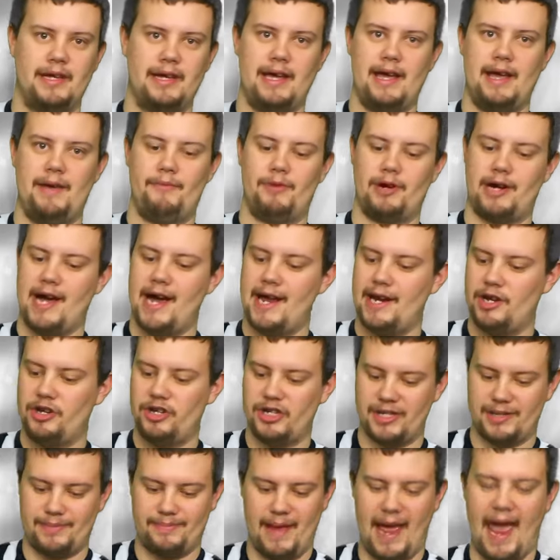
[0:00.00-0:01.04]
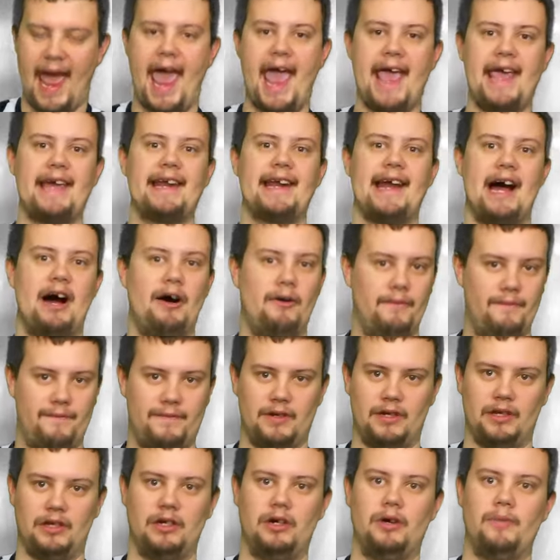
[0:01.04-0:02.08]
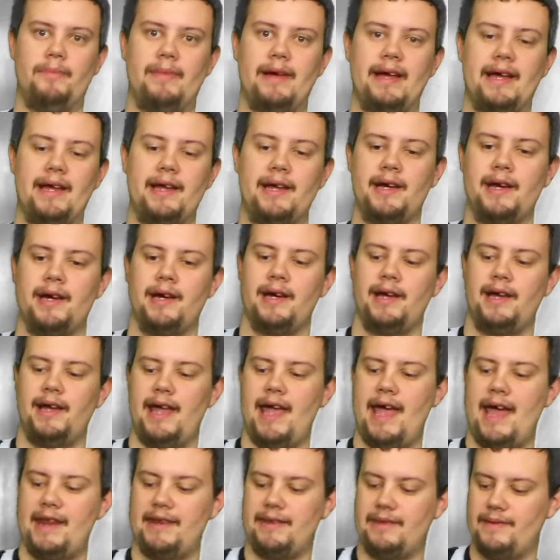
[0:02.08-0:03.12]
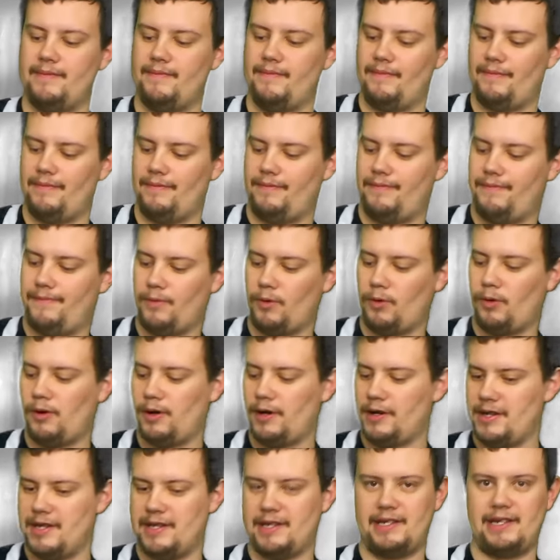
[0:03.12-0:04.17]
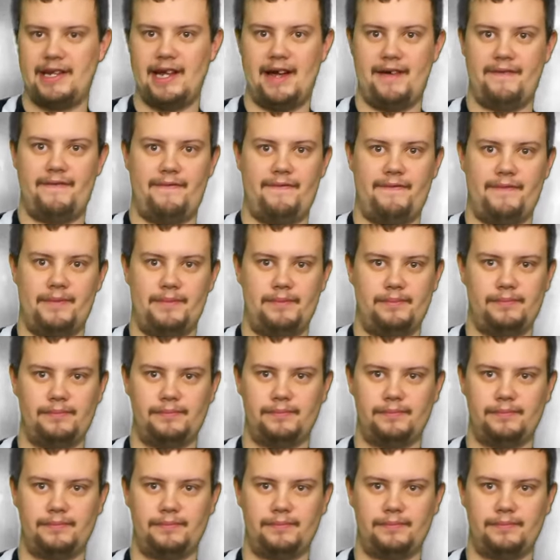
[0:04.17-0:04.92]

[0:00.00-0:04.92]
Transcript: We're kind of just hanging out for a little bit. And for the stuff